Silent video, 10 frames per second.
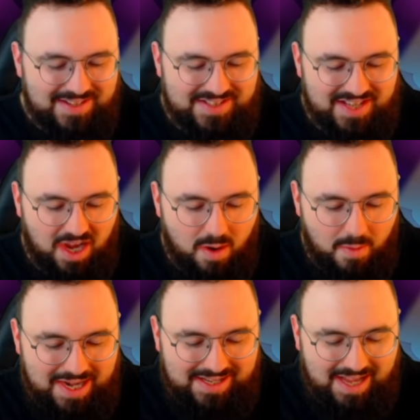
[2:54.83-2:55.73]
So uh,
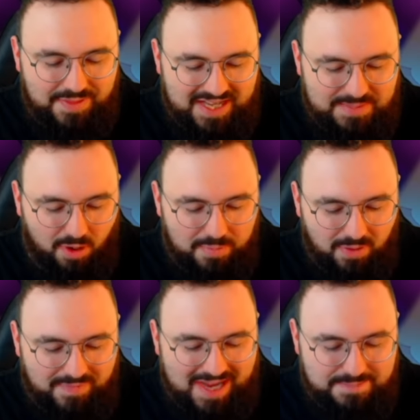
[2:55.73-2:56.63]
we need to get things popping
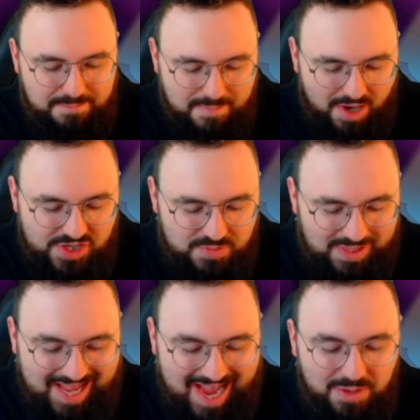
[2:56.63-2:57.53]
off as much as we
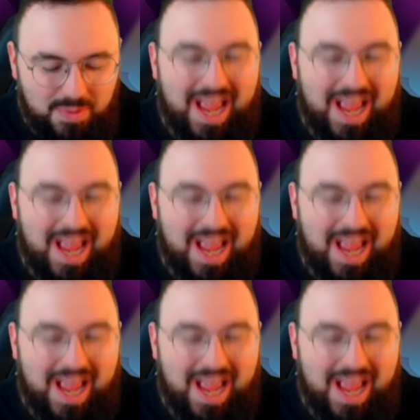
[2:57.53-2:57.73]
can.